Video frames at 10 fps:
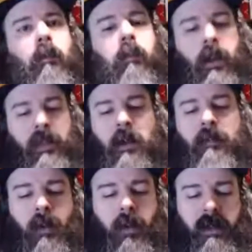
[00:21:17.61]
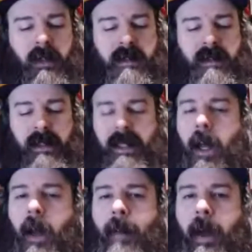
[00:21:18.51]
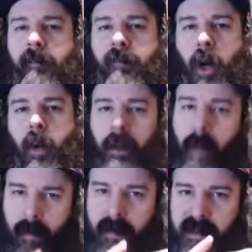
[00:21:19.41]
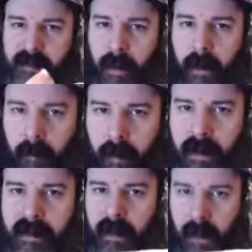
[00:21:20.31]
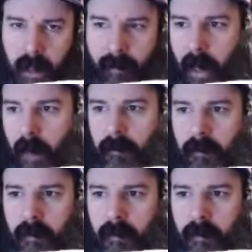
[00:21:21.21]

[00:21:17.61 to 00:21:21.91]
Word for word: But then if you look at things like that come out of nowhere, you remember the spinner rings that came out